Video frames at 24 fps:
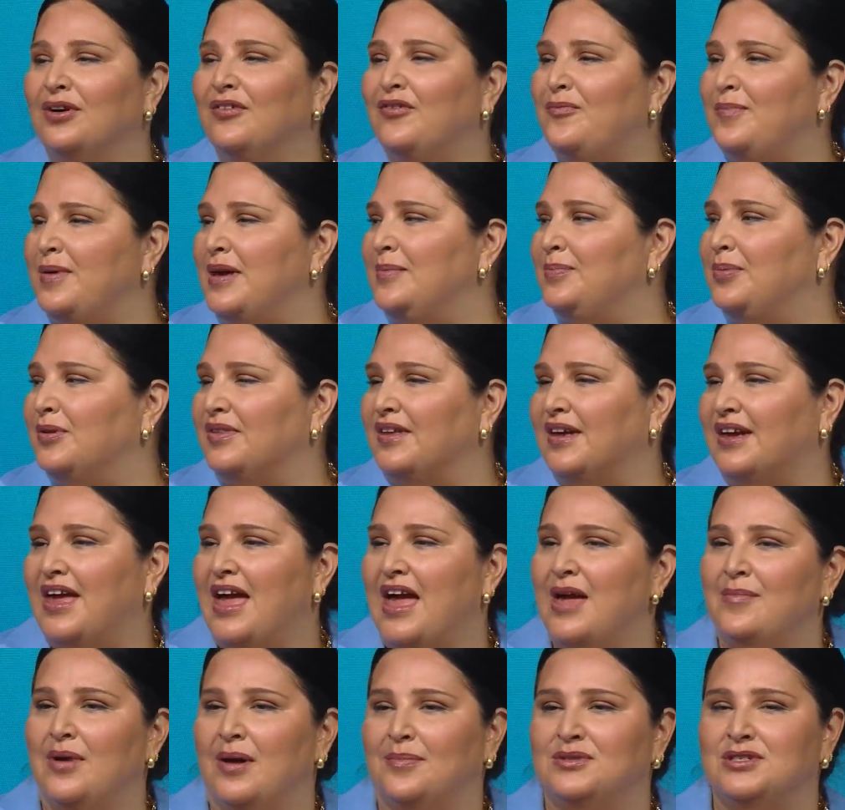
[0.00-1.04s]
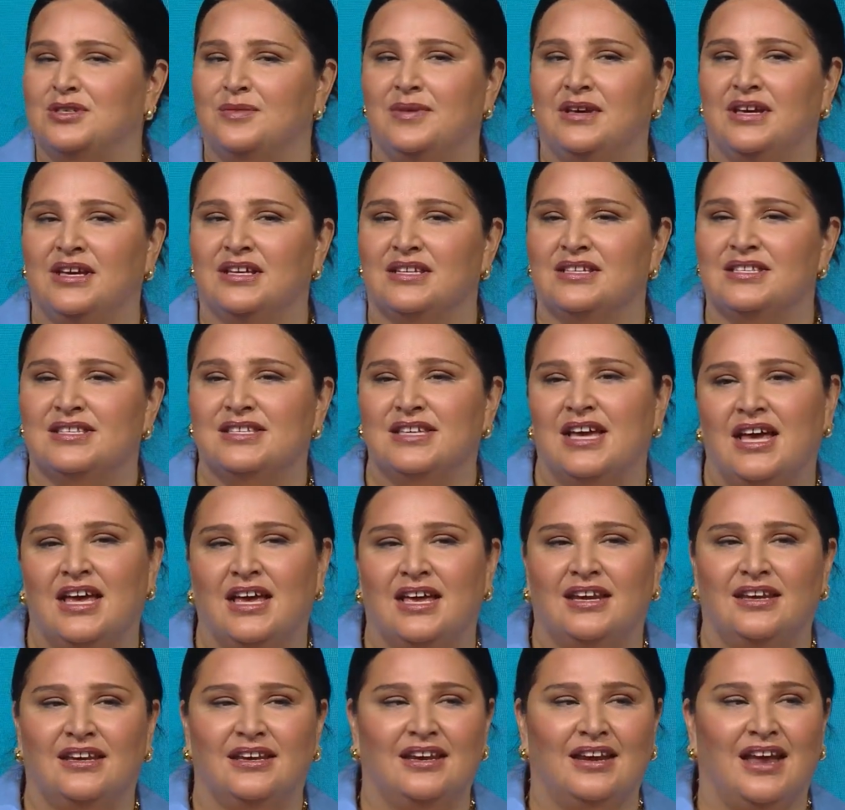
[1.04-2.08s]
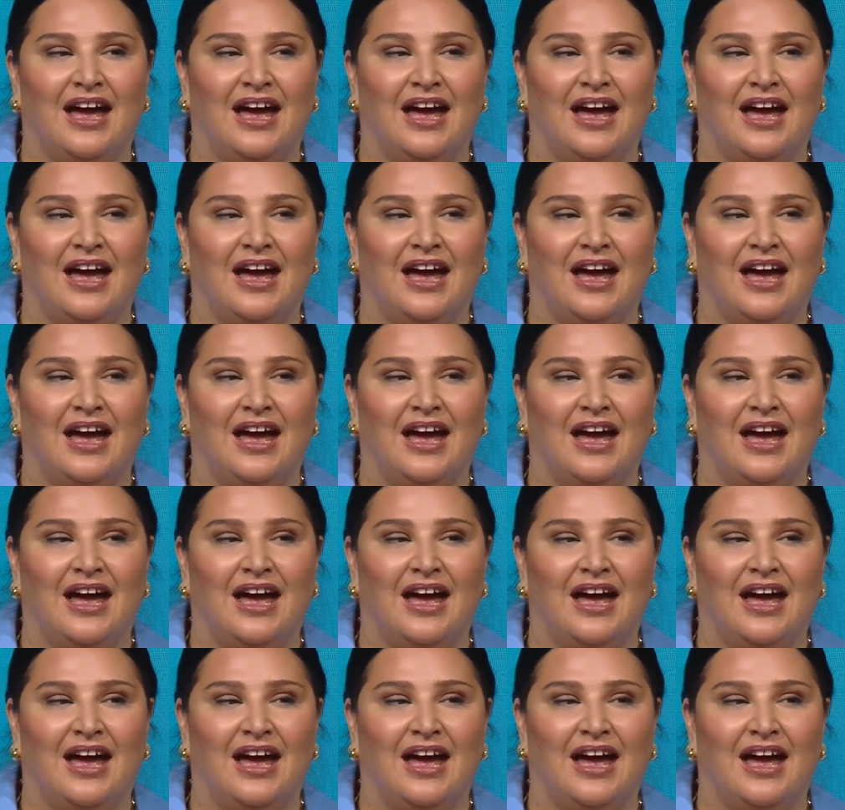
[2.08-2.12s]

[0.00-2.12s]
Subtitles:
of people that came up to me and said,